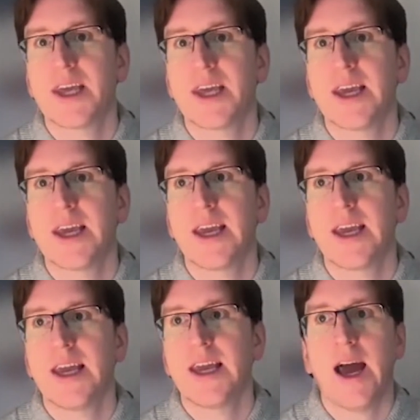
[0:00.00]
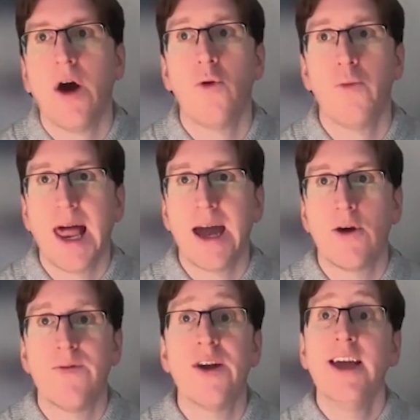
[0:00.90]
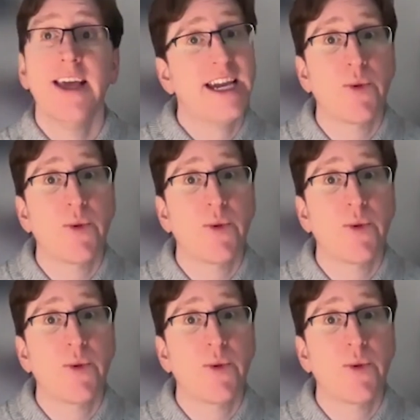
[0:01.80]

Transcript: they have a whole plan of here's